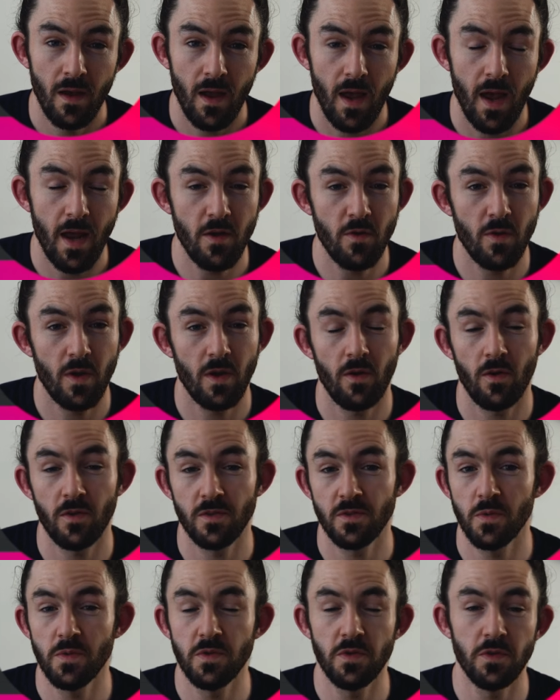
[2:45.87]
And you can
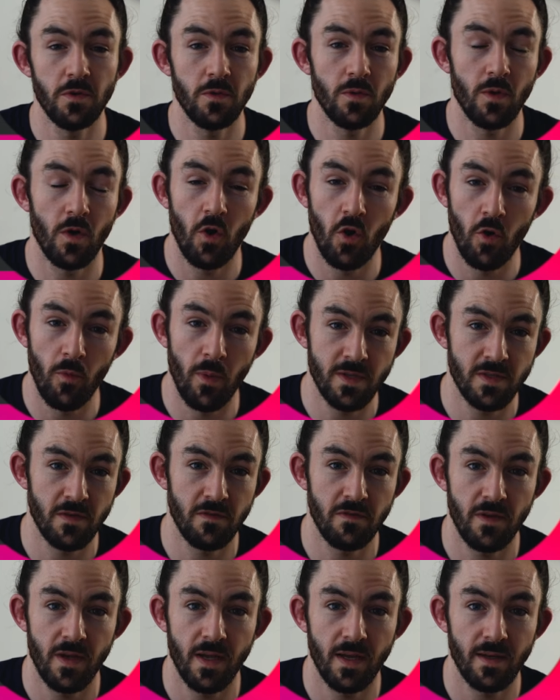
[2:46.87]
also do a whole bunch of
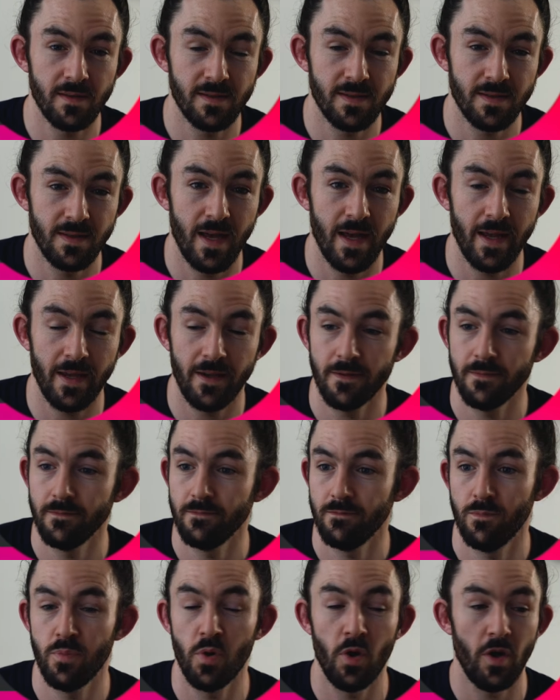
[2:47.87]
things like
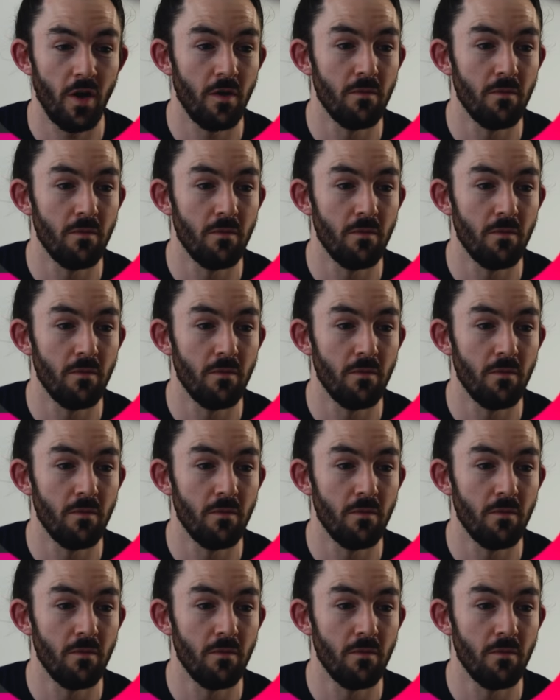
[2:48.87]
put